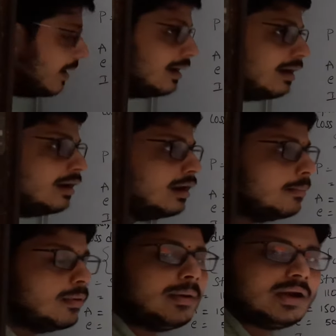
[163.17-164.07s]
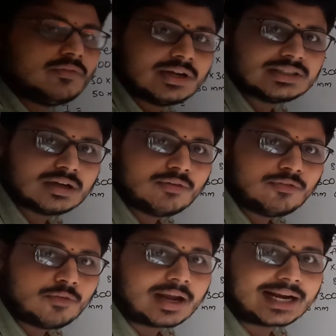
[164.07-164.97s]
but moment of inertia of
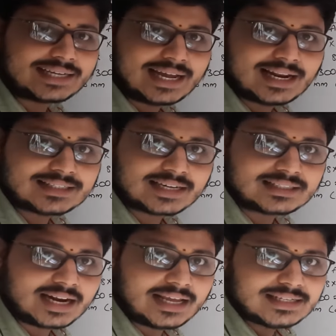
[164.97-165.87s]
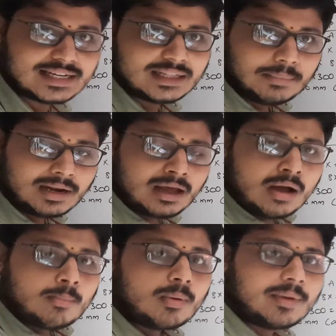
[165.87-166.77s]
rectangular section. I is nothing
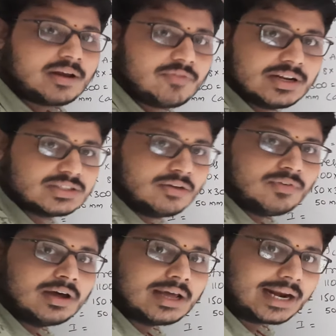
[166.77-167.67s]
but moment of inertia of